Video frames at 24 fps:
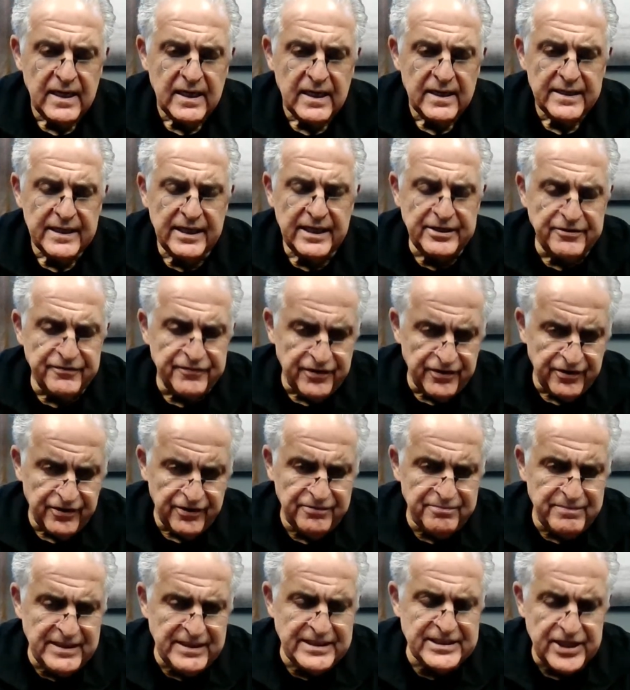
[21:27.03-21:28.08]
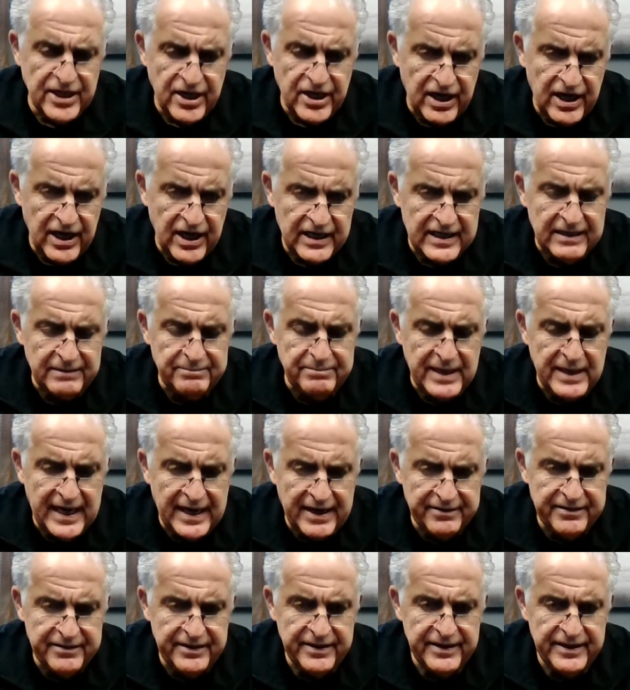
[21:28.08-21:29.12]
Now, you've heard me talk
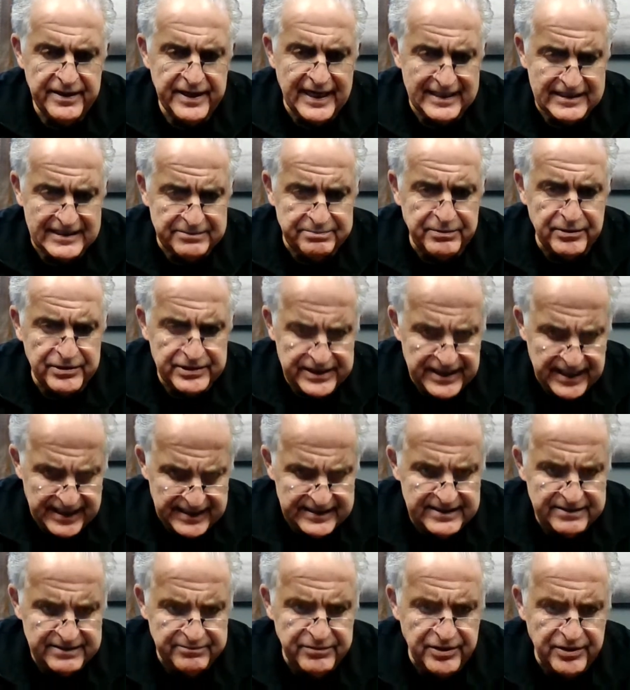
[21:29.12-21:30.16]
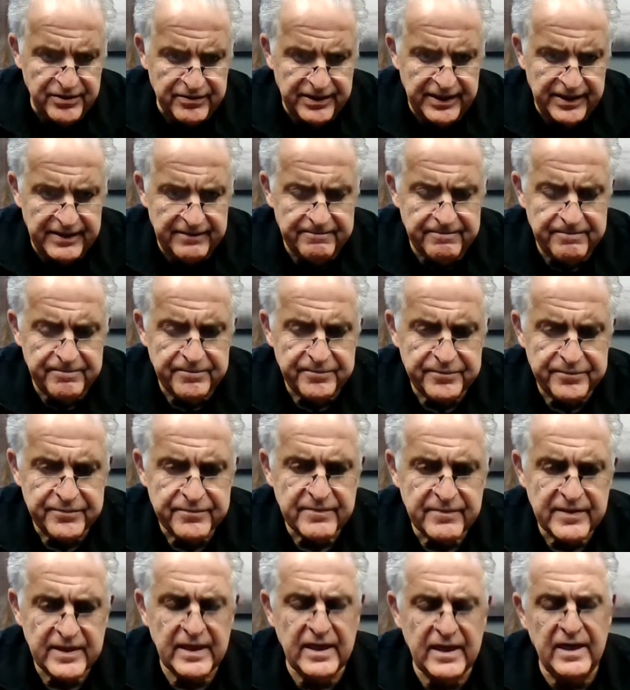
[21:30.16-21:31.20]
about expert testimony.
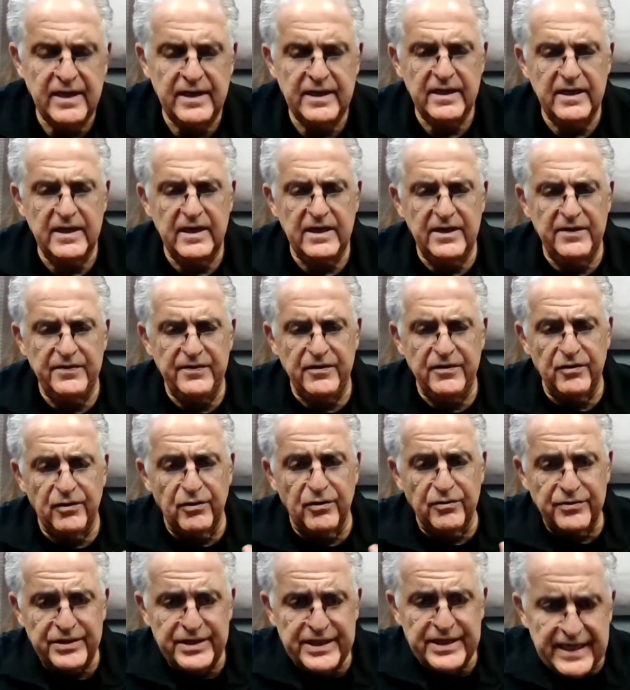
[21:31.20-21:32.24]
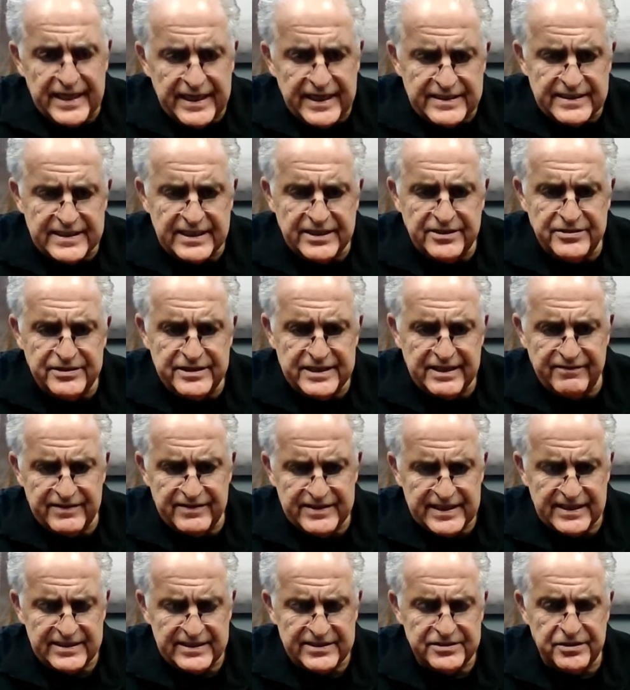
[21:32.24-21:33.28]
In the olden days, they used to have a
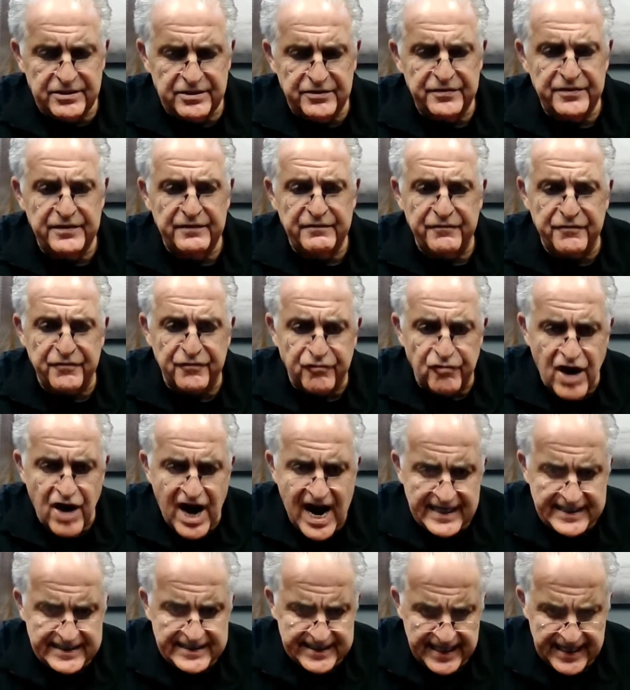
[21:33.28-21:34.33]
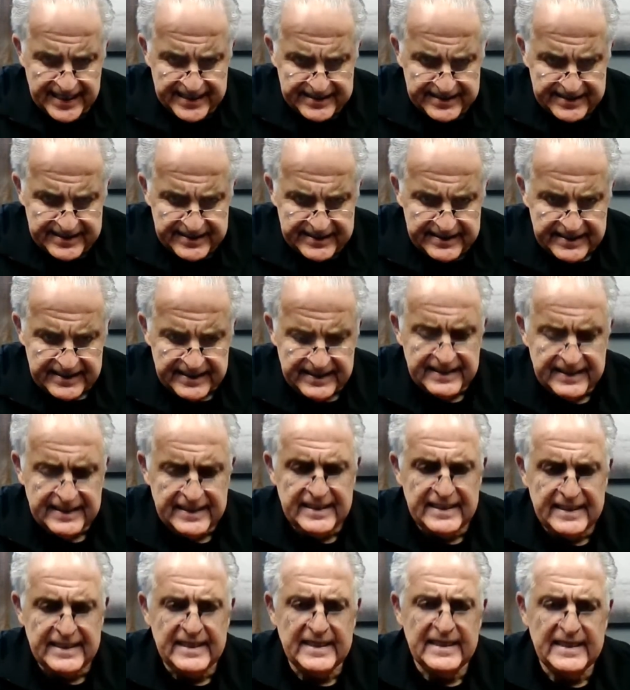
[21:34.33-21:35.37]
test called the Fry test.
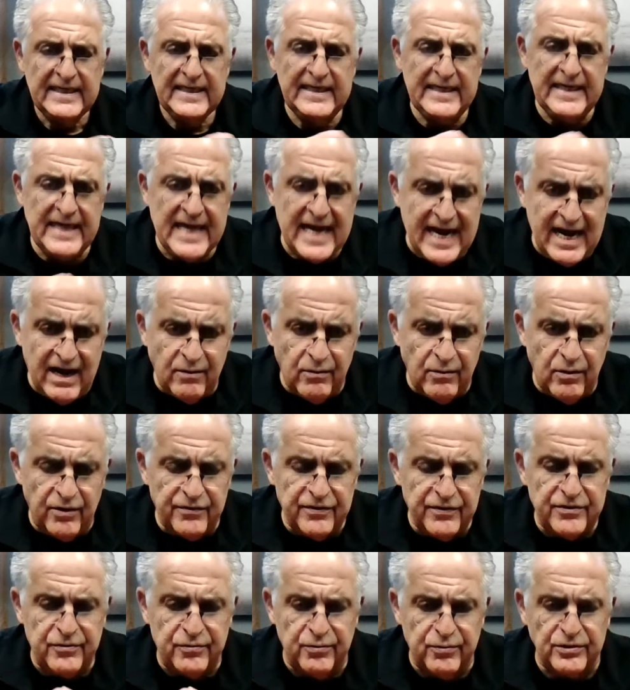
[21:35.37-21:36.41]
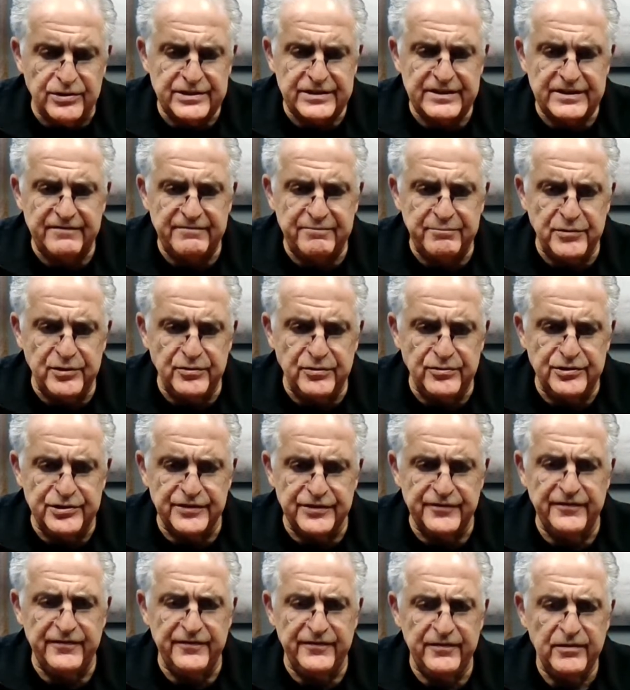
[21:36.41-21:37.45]
Now all the courts have moved
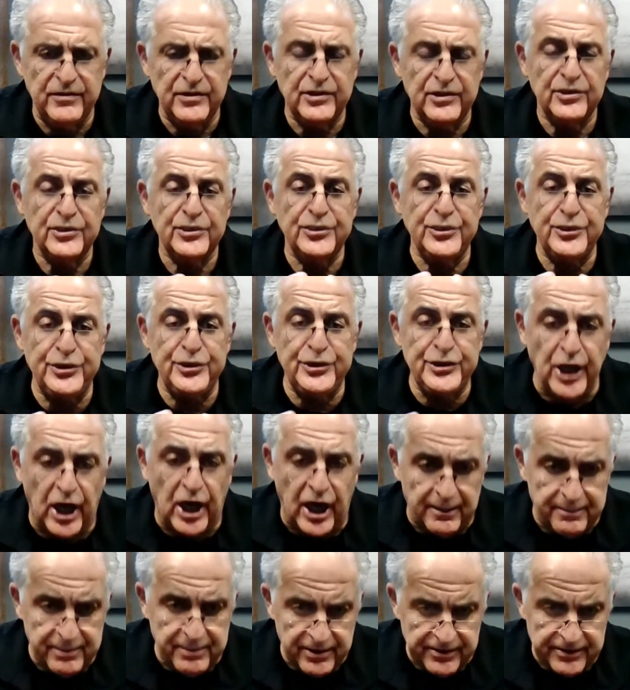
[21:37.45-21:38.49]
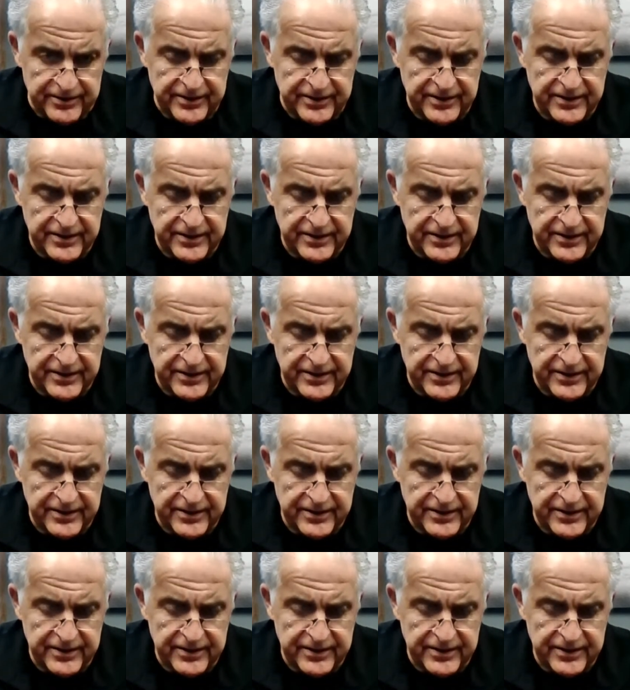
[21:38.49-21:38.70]
to Daubert.